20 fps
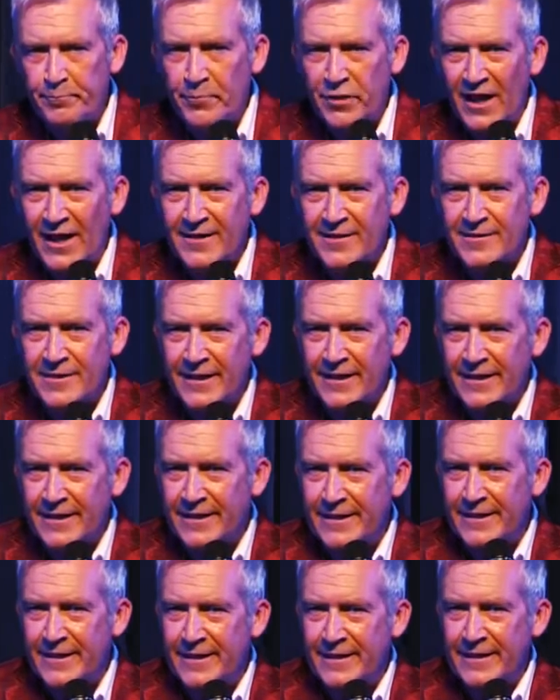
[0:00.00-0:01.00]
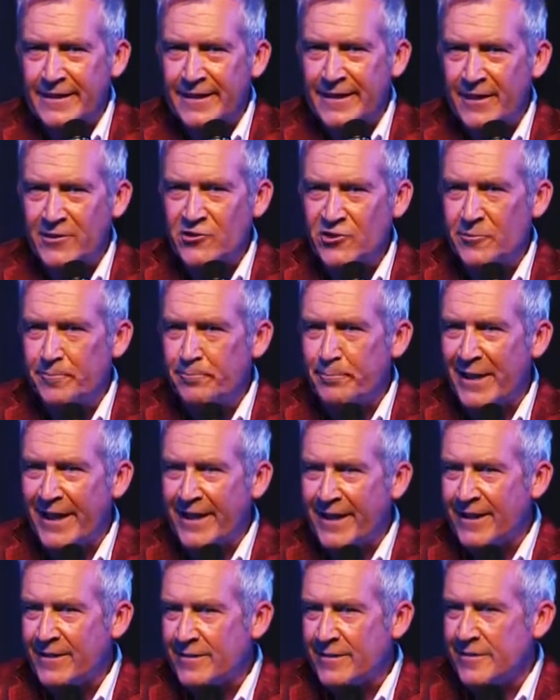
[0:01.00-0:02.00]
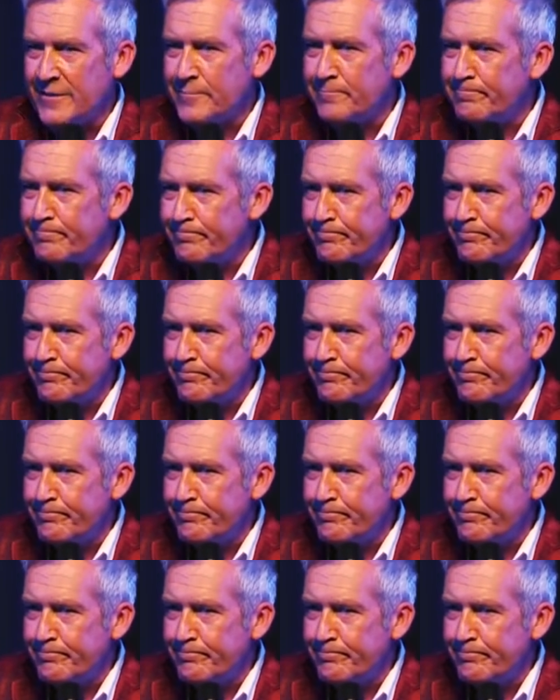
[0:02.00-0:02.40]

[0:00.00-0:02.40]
plastic ketchup packets?